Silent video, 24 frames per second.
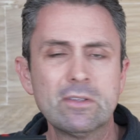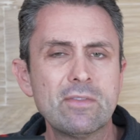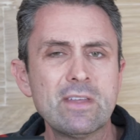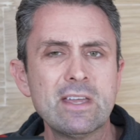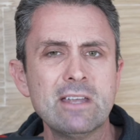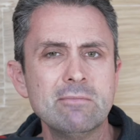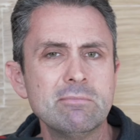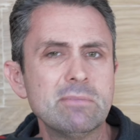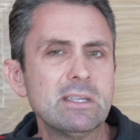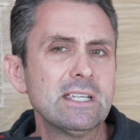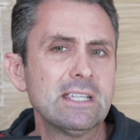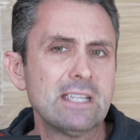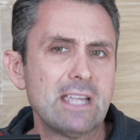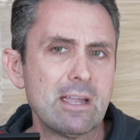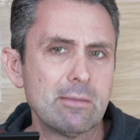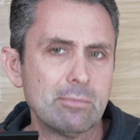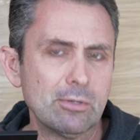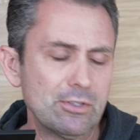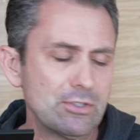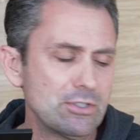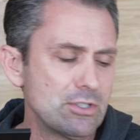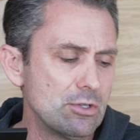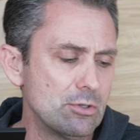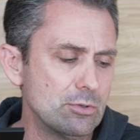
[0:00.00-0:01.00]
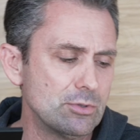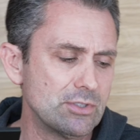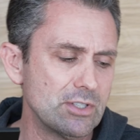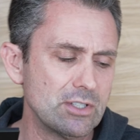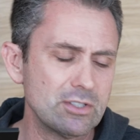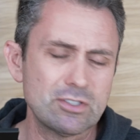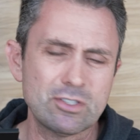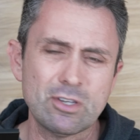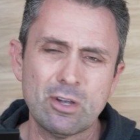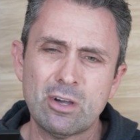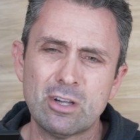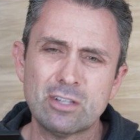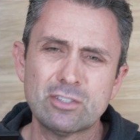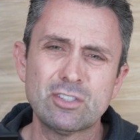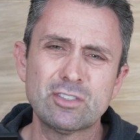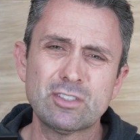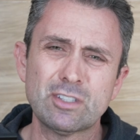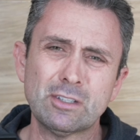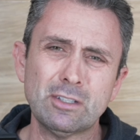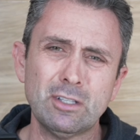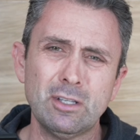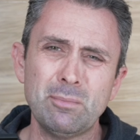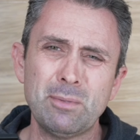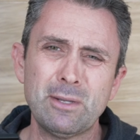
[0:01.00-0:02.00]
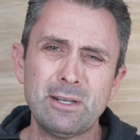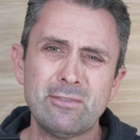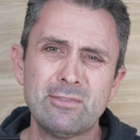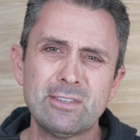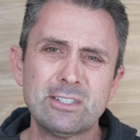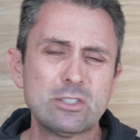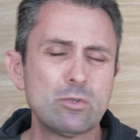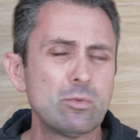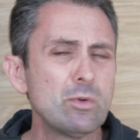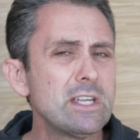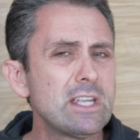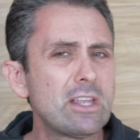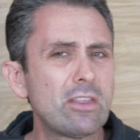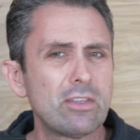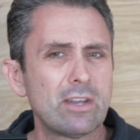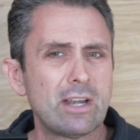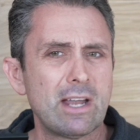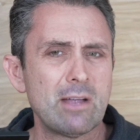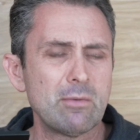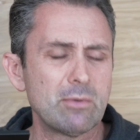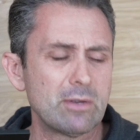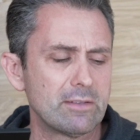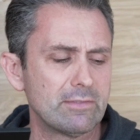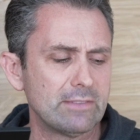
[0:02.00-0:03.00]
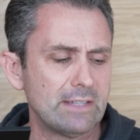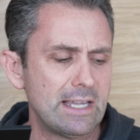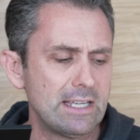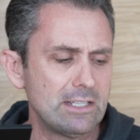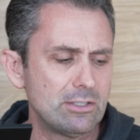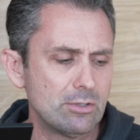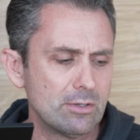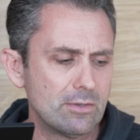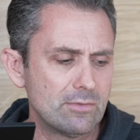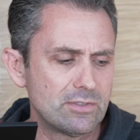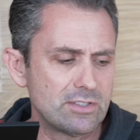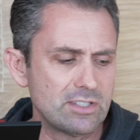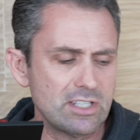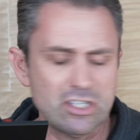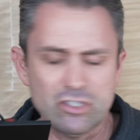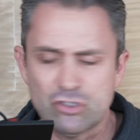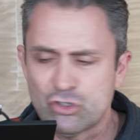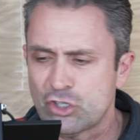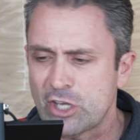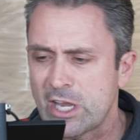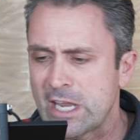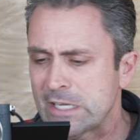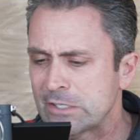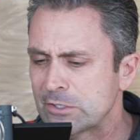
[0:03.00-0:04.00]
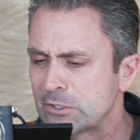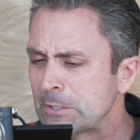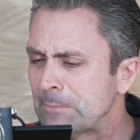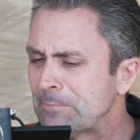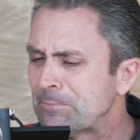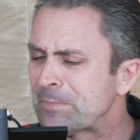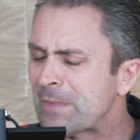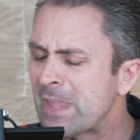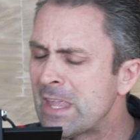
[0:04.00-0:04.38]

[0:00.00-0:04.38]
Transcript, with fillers: then being able to use it. So uh, just a little bit of a tweak that I would have liked to have seen changed.